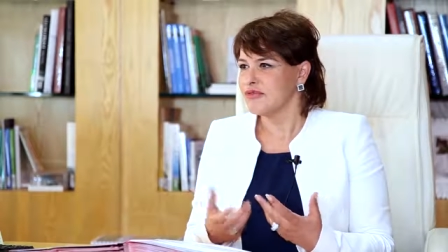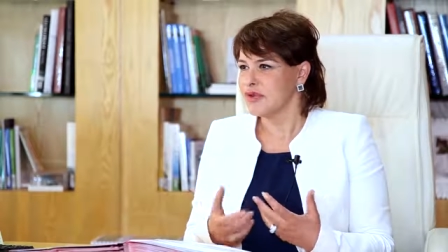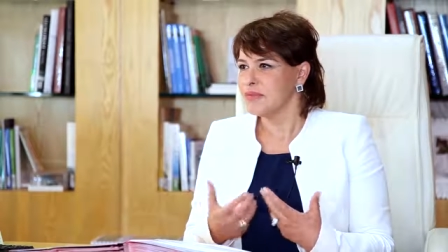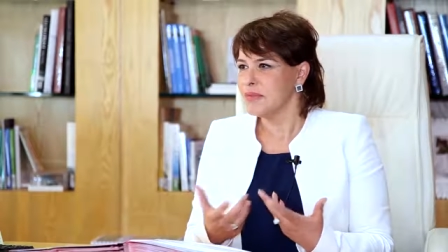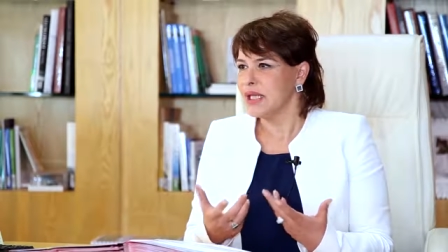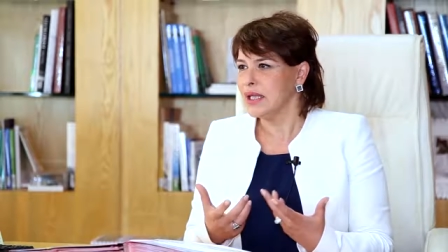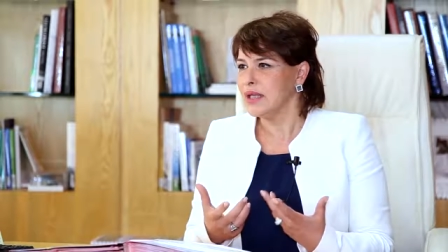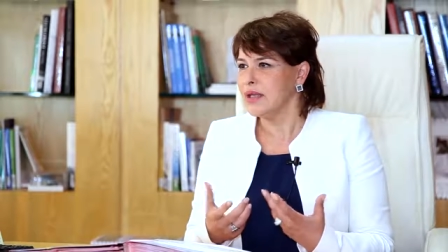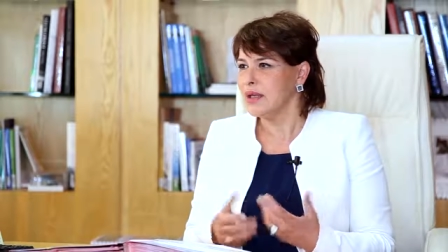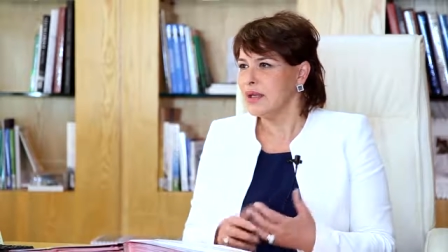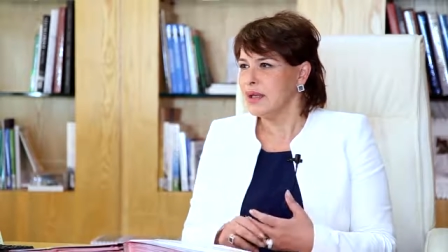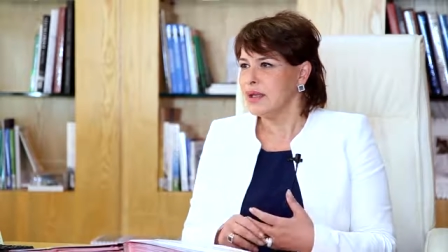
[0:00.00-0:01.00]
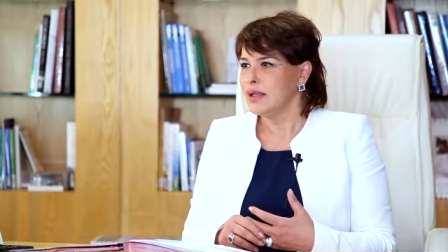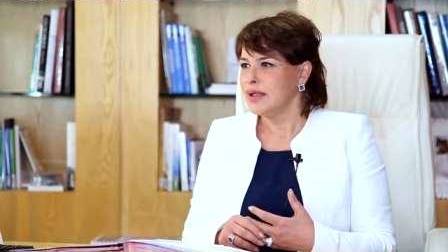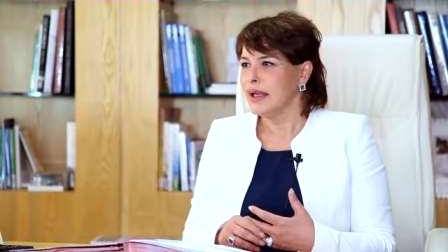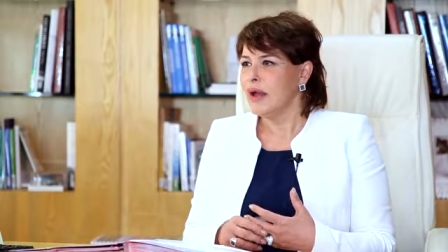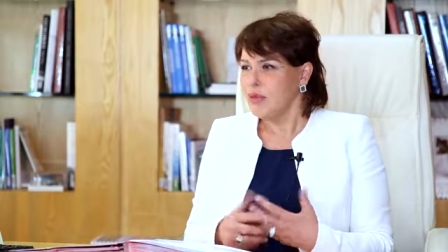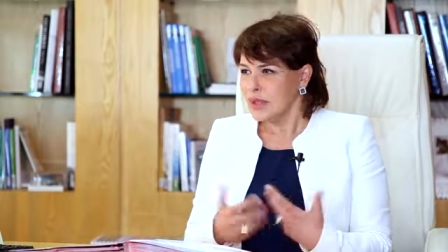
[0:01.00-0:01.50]
For me,
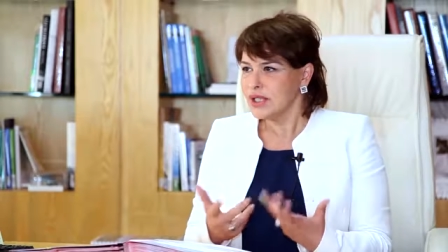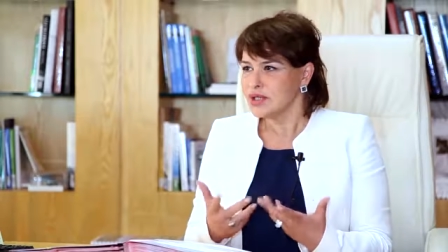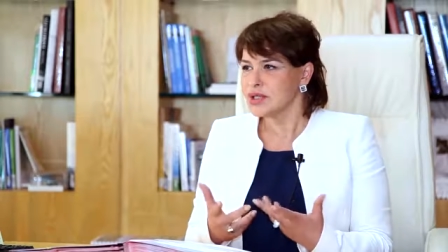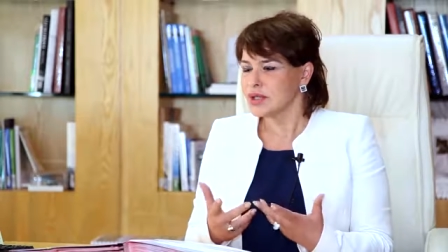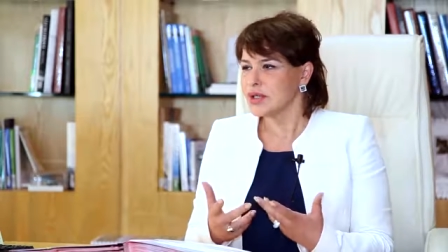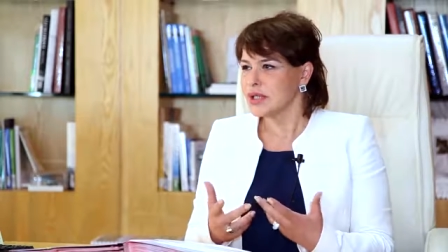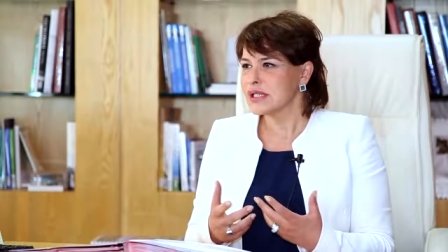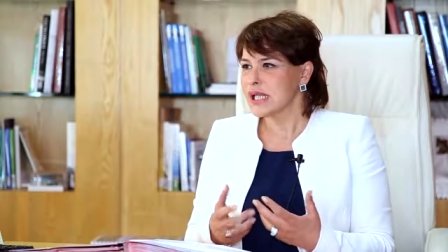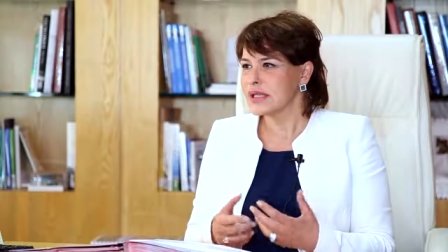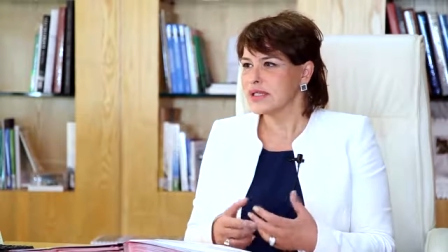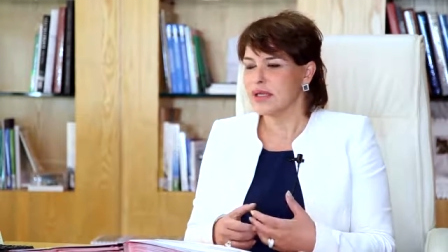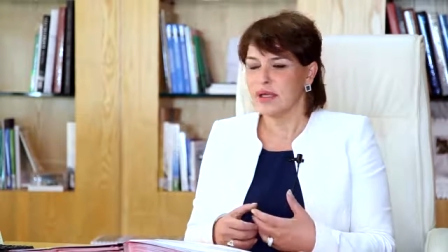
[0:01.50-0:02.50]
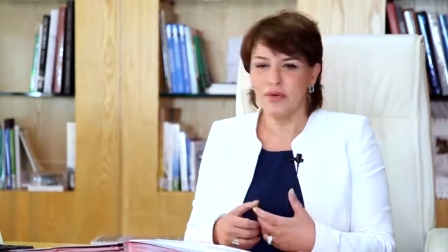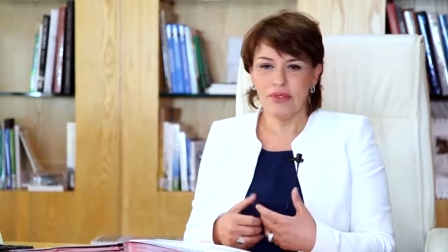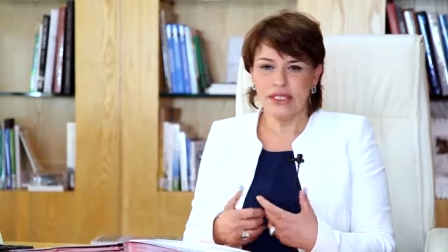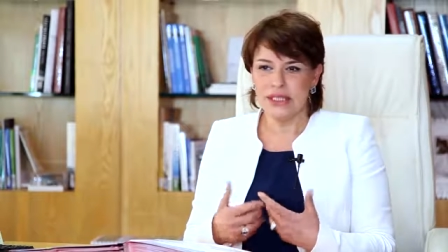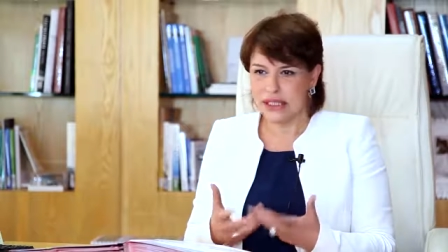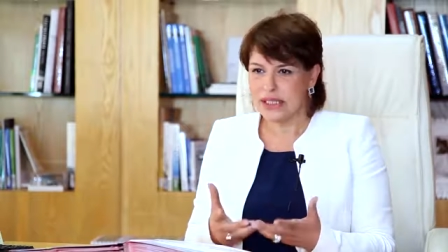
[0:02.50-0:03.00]
the only choice and the
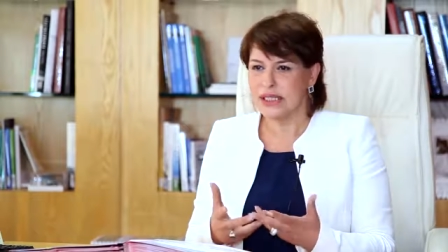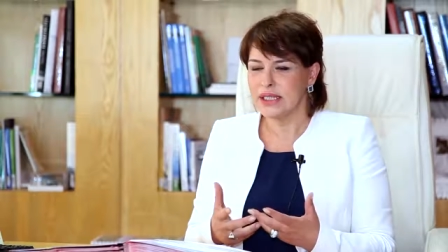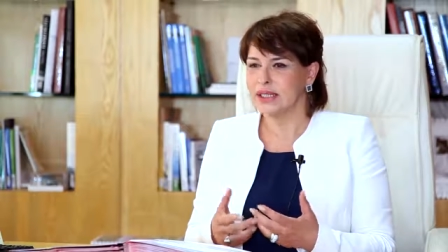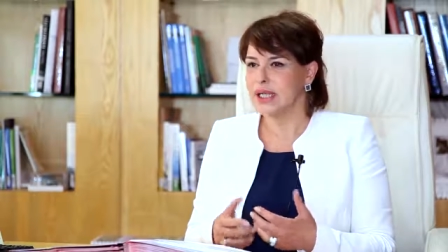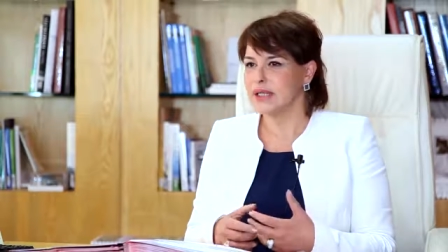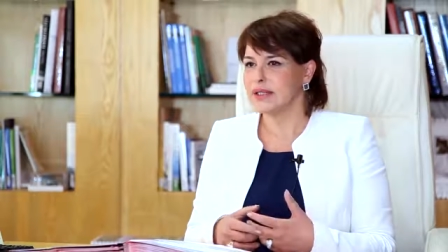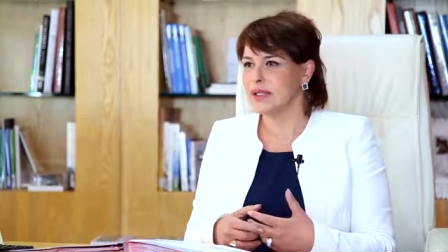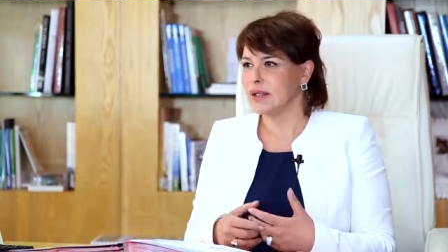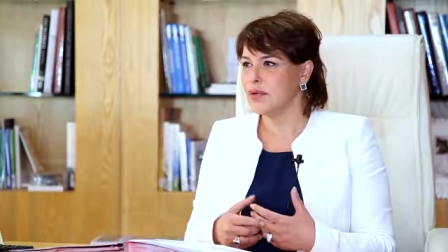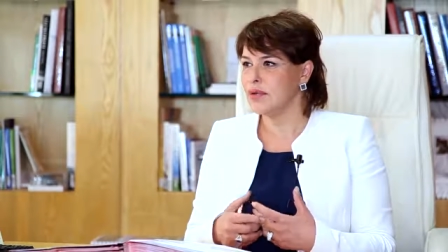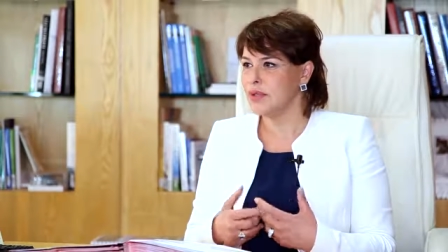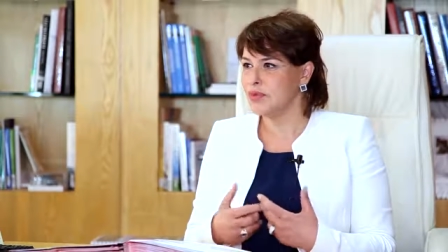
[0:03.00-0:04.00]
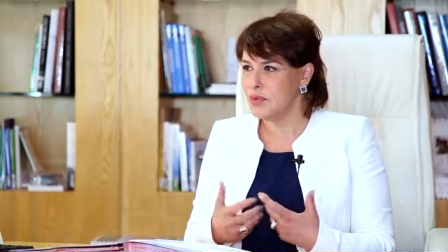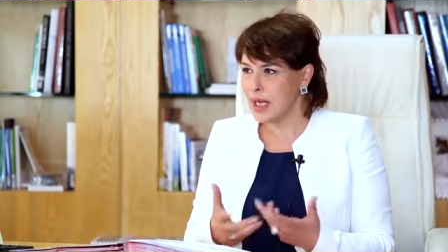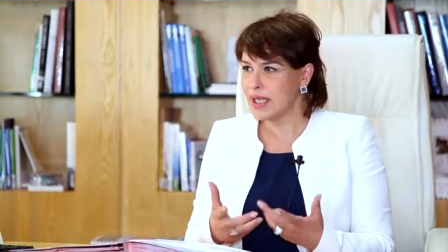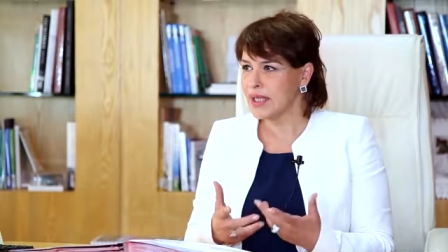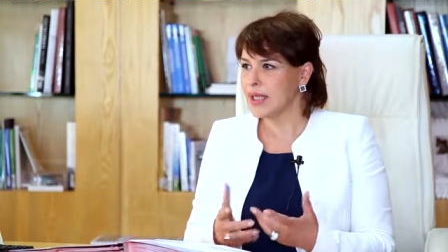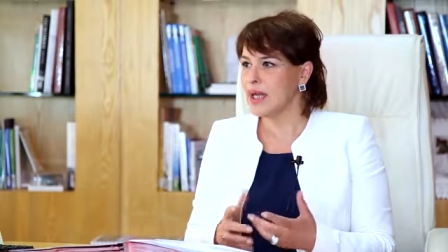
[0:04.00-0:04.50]
only need and the only
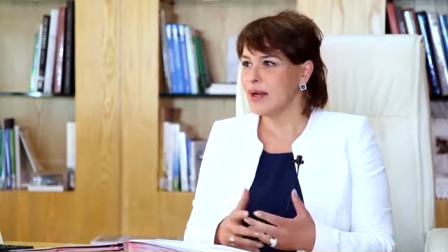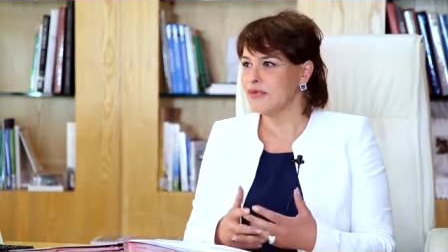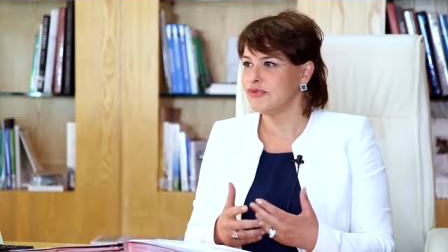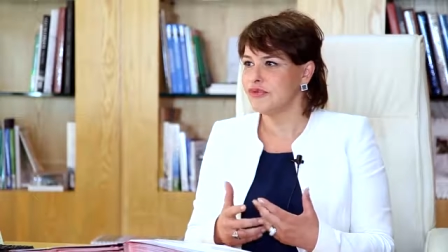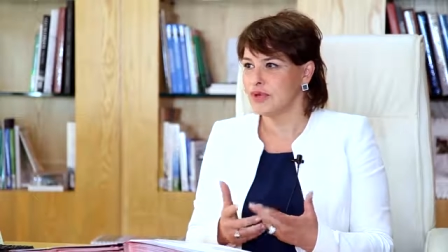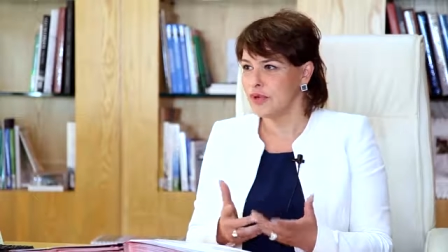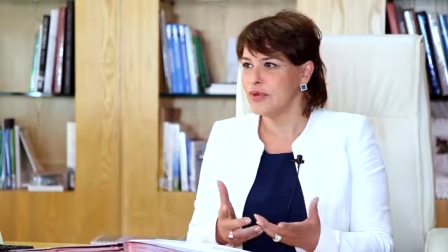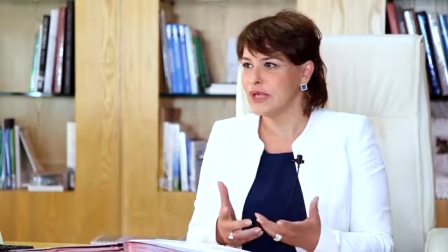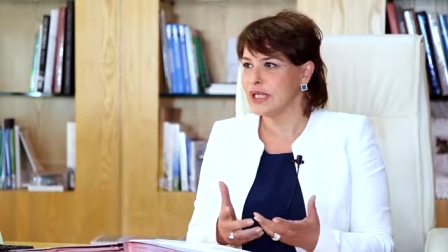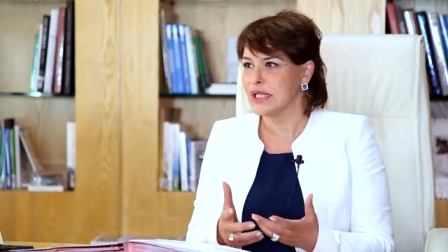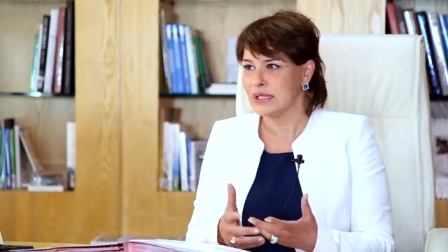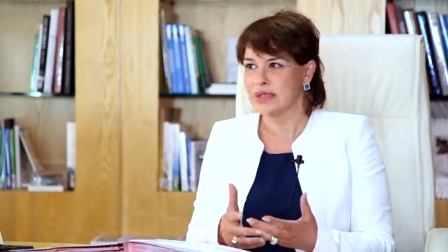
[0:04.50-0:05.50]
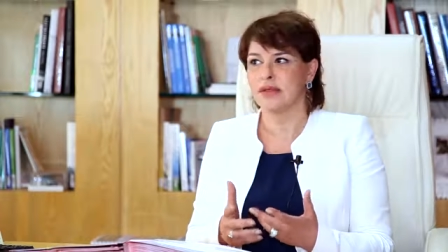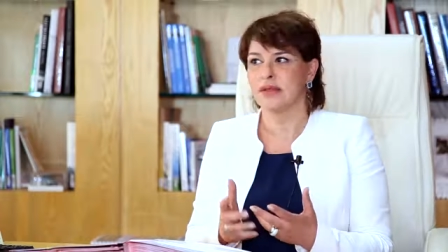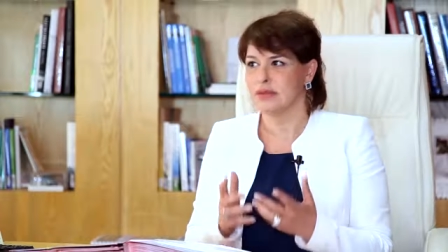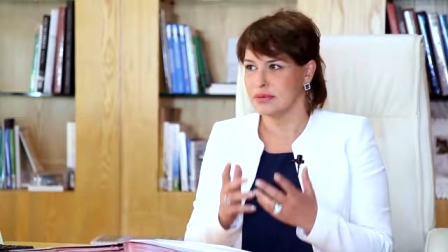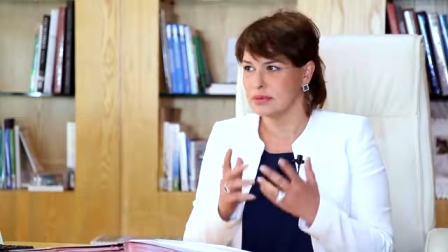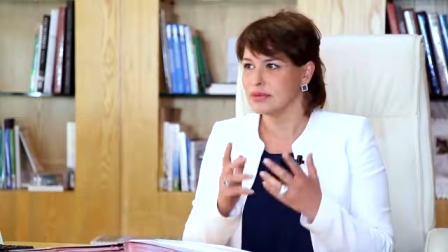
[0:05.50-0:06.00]
way I'm following is the
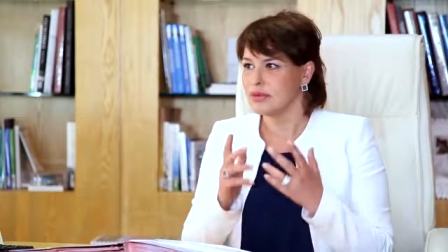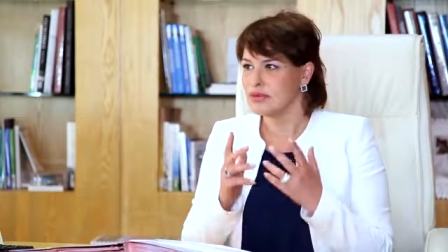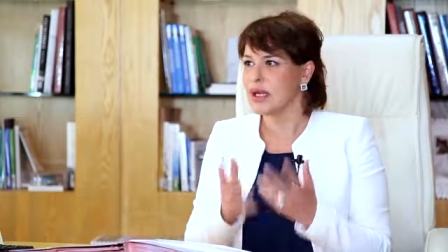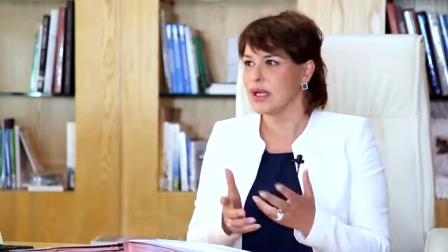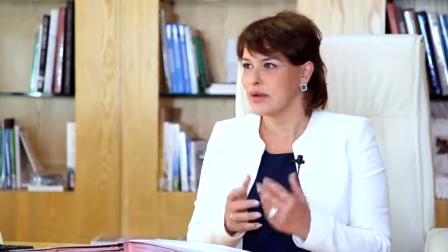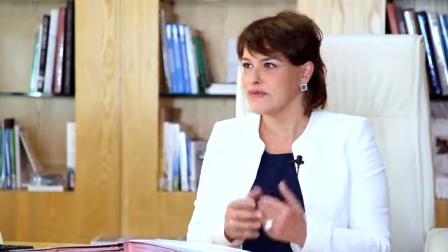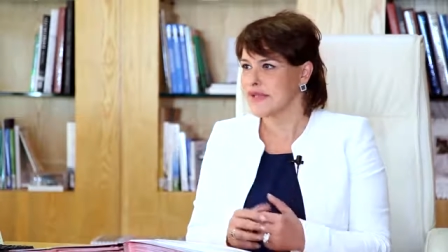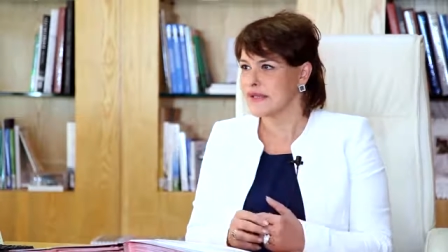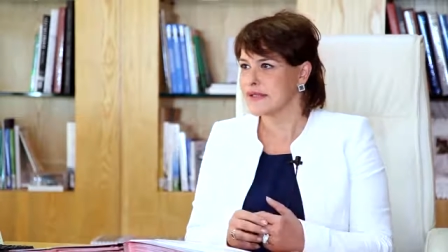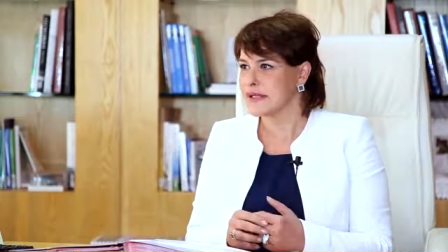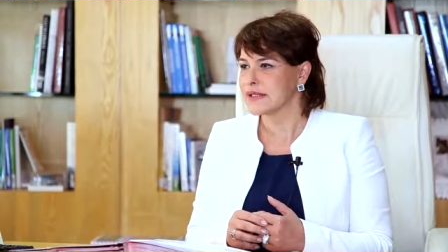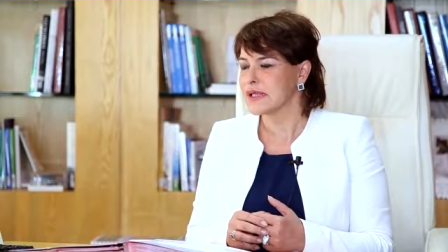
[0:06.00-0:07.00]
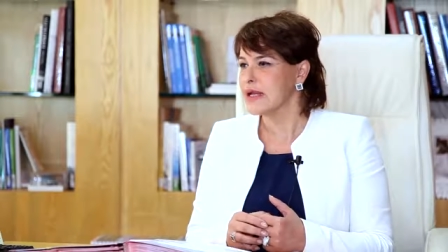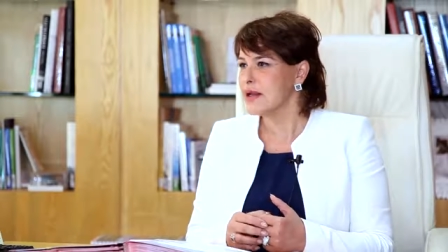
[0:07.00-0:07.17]
way of success.